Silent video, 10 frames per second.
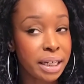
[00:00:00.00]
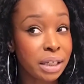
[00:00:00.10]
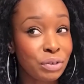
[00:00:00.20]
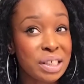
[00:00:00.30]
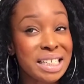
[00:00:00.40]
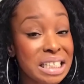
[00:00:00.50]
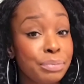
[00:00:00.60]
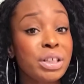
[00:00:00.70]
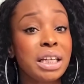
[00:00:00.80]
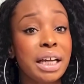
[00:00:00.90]
and if you see
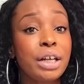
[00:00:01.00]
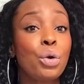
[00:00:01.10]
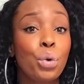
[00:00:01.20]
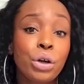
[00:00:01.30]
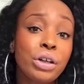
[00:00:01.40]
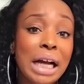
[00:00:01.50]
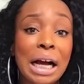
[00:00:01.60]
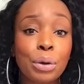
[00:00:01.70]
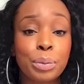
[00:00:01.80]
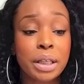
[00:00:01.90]
something you like, order
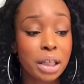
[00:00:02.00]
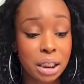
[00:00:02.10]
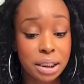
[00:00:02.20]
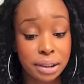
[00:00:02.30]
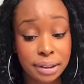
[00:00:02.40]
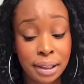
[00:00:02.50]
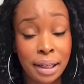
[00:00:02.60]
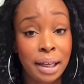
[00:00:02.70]
now, because